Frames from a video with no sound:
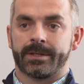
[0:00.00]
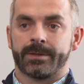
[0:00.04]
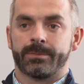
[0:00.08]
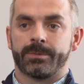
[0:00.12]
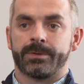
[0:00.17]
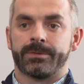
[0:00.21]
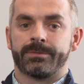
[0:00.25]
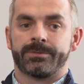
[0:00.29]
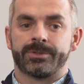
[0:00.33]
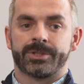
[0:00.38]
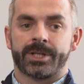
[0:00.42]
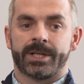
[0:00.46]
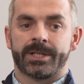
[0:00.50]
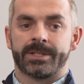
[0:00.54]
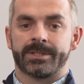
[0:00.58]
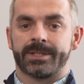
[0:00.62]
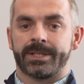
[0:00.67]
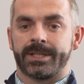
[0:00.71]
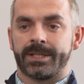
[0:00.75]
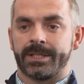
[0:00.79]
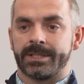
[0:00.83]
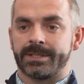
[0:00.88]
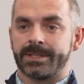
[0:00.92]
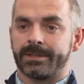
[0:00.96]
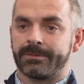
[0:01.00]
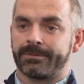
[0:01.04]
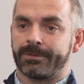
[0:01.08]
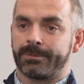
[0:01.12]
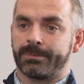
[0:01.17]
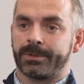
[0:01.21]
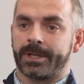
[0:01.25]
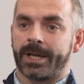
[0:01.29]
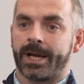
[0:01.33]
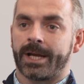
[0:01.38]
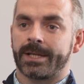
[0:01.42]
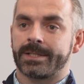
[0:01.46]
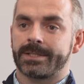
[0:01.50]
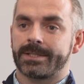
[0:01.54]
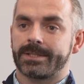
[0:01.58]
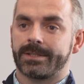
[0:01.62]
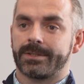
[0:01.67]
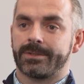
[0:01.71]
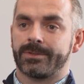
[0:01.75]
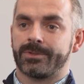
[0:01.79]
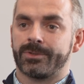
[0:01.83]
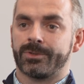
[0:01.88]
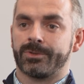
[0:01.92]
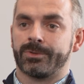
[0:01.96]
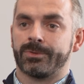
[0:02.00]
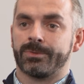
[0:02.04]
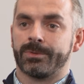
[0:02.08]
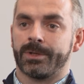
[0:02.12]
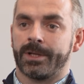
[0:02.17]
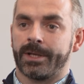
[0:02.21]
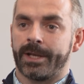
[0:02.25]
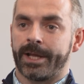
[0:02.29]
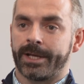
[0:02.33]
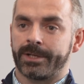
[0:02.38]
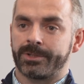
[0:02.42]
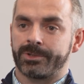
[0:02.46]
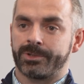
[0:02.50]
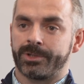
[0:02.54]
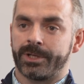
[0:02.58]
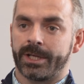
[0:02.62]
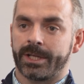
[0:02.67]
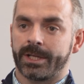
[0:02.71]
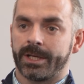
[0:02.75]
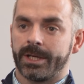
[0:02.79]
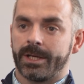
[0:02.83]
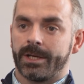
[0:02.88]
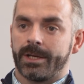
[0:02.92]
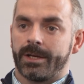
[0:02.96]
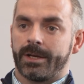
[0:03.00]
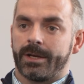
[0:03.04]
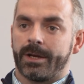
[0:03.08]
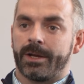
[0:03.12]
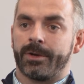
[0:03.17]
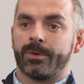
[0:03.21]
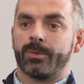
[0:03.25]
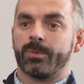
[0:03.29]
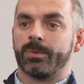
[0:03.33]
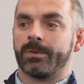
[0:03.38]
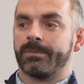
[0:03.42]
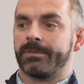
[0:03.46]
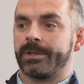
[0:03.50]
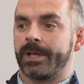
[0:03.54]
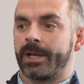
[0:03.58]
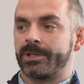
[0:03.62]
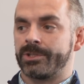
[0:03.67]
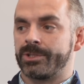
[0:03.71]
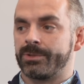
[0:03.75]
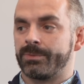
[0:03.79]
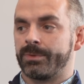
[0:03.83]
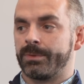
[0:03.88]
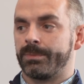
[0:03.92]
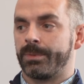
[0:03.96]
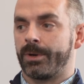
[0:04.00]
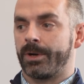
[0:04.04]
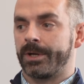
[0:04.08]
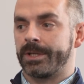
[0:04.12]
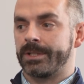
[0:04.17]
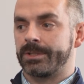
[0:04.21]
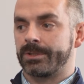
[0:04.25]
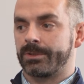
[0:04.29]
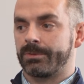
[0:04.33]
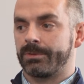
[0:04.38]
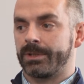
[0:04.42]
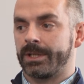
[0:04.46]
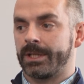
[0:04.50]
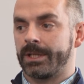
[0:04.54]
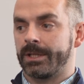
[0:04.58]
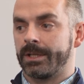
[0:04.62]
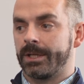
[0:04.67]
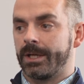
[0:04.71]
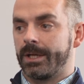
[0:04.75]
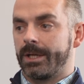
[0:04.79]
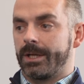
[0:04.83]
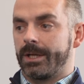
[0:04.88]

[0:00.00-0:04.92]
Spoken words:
and we've changed the heating from gas to electric, and all of the energy we buy is green.